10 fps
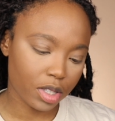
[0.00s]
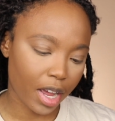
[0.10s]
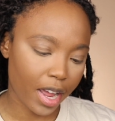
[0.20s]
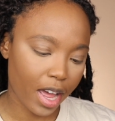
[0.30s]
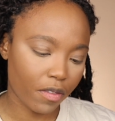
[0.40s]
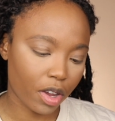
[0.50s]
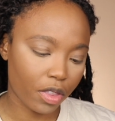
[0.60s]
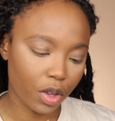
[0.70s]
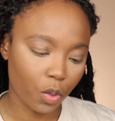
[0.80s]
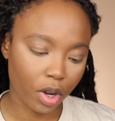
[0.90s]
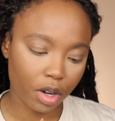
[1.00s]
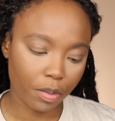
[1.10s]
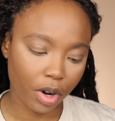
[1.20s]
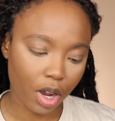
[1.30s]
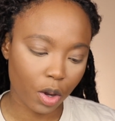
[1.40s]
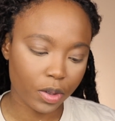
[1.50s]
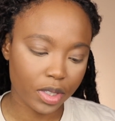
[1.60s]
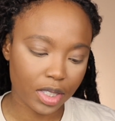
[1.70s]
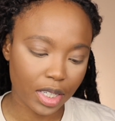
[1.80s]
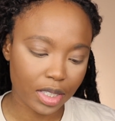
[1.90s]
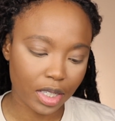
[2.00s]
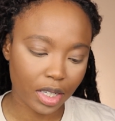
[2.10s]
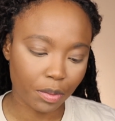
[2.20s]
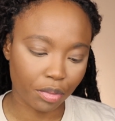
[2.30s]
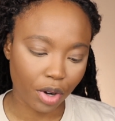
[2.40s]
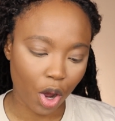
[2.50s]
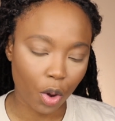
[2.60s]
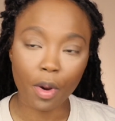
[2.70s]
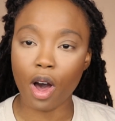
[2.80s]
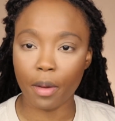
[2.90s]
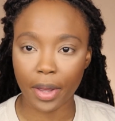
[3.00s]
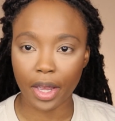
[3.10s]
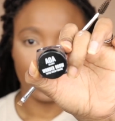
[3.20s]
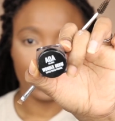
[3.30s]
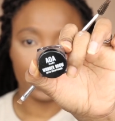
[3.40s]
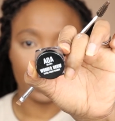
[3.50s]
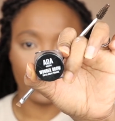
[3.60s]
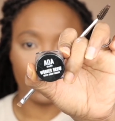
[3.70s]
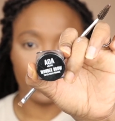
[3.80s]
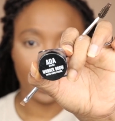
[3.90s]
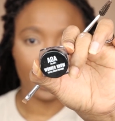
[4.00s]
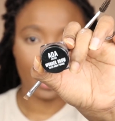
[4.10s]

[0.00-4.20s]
I have here the Wonder Brow Tinted Brow Pomade. This is giving me